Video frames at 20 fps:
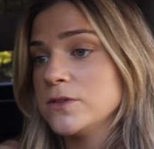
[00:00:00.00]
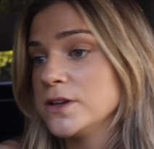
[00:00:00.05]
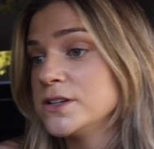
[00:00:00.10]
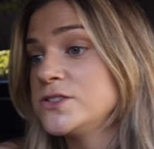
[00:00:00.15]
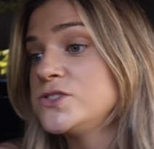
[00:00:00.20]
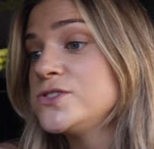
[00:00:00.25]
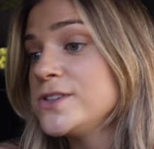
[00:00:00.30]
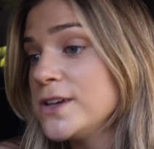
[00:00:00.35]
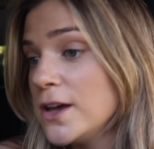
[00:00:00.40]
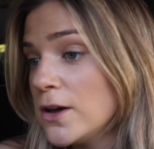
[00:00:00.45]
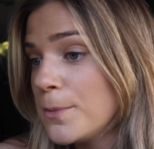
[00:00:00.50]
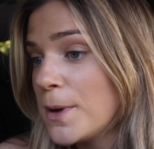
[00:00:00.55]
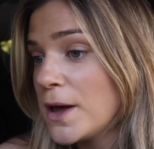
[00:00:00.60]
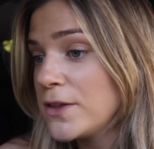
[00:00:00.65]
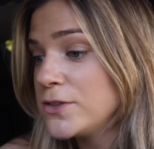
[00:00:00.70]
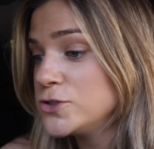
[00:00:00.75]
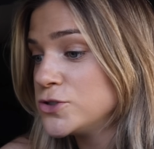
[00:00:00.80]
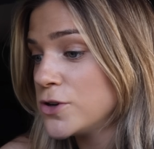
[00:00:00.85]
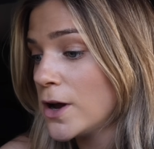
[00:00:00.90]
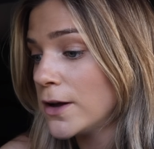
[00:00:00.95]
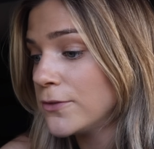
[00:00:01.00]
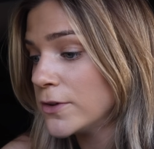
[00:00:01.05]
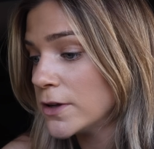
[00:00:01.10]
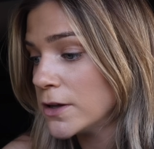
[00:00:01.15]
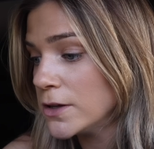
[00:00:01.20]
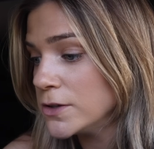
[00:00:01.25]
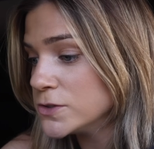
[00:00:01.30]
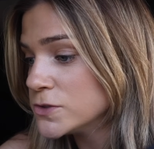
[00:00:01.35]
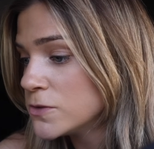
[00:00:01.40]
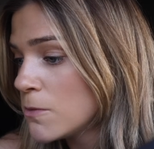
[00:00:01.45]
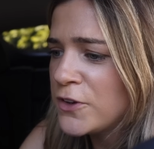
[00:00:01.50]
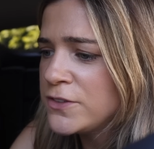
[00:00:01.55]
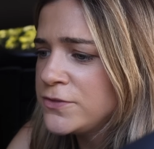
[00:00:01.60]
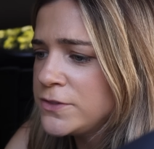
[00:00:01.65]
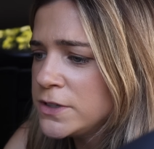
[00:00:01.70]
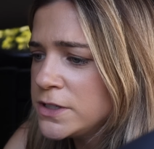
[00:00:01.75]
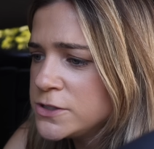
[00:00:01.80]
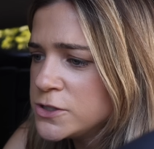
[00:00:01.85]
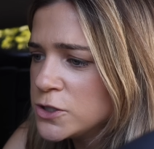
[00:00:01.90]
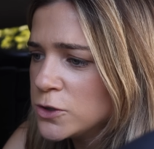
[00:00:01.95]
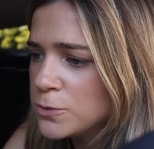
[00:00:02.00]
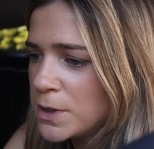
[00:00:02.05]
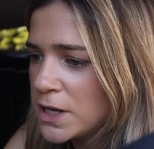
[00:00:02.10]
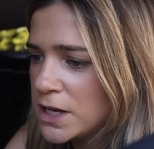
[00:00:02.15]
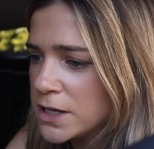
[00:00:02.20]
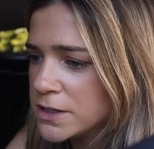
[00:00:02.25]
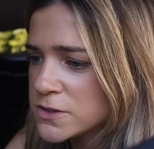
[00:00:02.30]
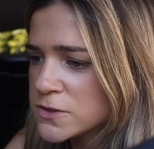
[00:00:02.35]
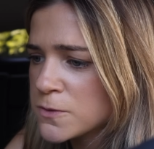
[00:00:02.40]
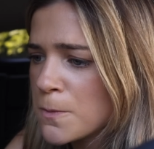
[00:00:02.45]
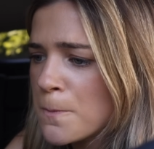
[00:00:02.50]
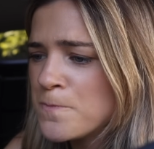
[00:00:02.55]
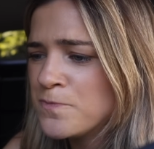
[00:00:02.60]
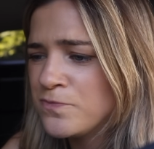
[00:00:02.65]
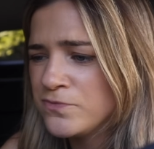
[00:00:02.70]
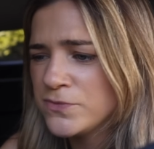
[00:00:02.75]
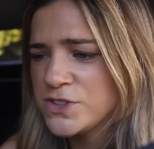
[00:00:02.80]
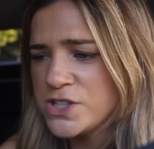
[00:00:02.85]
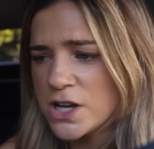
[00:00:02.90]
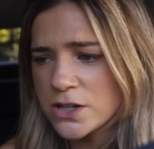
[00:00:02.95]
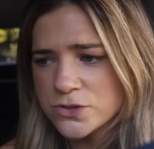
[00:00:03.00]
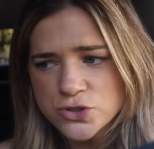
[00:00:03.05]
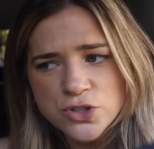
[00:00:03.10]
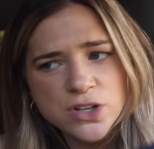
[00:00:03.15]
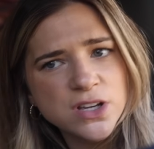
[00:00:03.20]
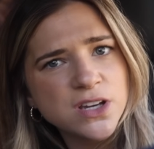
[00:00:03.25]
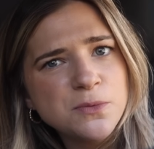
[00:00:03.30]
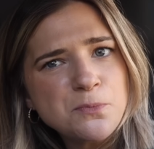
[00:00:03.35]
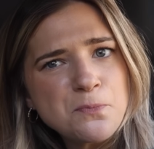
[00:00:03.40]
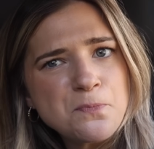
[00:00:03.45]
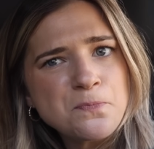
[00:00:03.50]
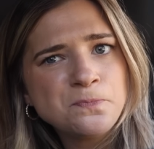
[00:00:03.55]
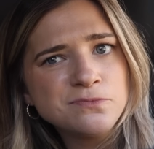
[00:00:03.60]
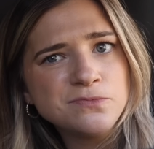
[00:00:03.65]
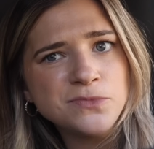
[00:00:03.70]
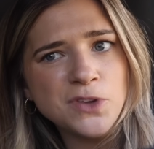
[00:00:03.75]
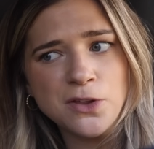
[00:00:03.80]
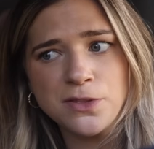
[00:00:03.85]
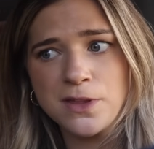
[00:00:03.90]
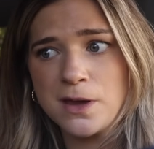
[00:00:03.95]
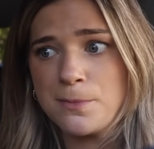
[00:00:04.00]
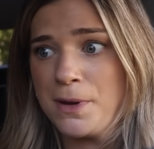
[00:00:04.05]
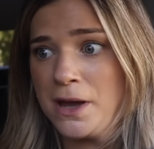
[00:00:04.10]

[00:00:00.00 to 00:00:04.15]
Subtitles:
Let's see how bad the traffic is. 52 minutes. It's actually not that